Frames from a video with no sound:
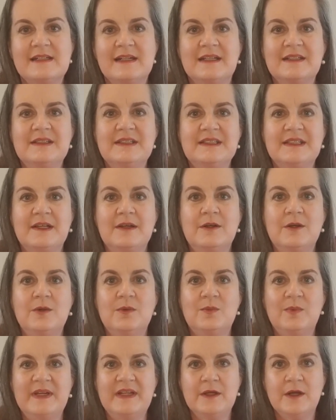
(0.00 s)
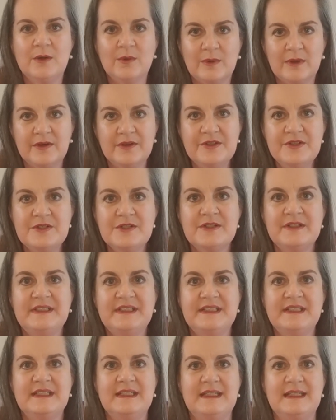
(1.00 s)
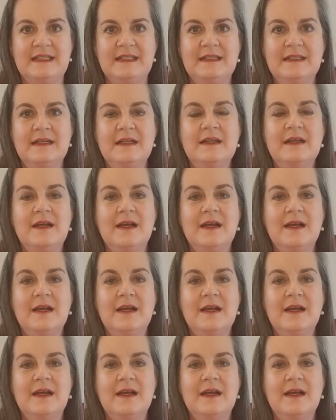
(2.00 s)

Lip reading: And so we go on to see